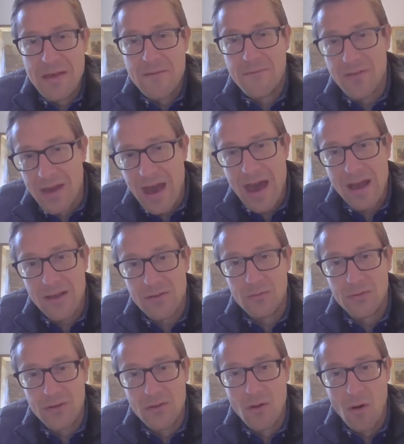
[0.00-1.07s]
forget
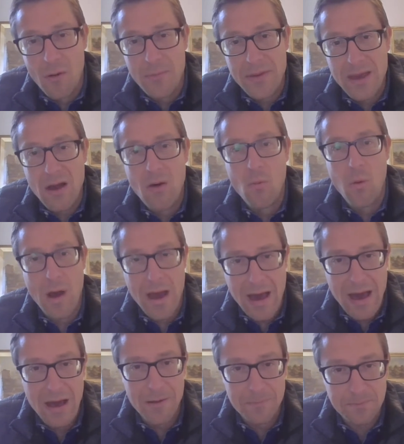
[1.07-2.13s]
or to not be
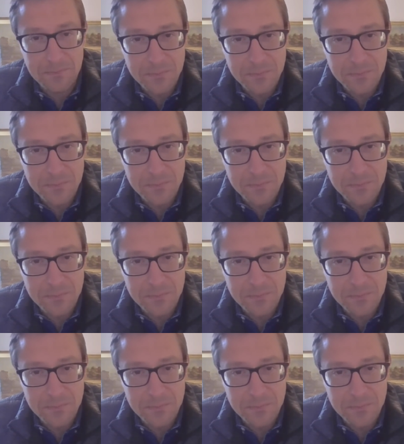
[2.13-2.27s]
aware